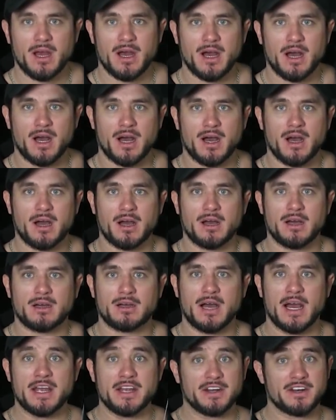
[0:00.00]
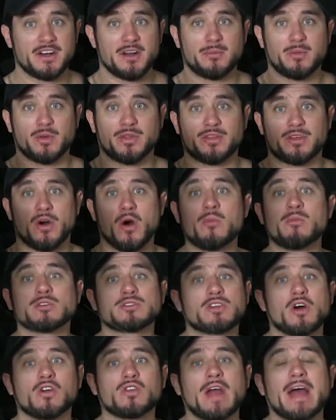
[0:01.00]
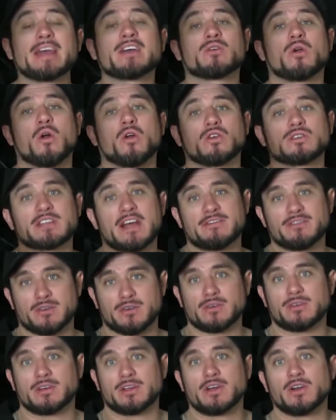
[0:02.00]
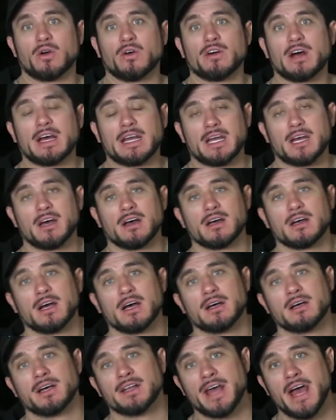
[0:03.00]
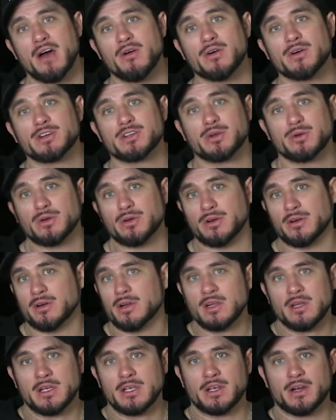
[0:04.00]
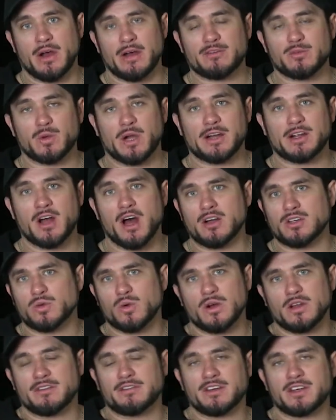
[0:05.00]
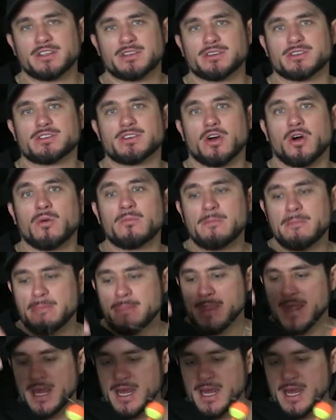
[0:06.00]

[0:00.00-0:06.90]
uh, I ended up with almost all night crawlers after you know a, a, an hour or two, or you know after I caught 20 fish or so.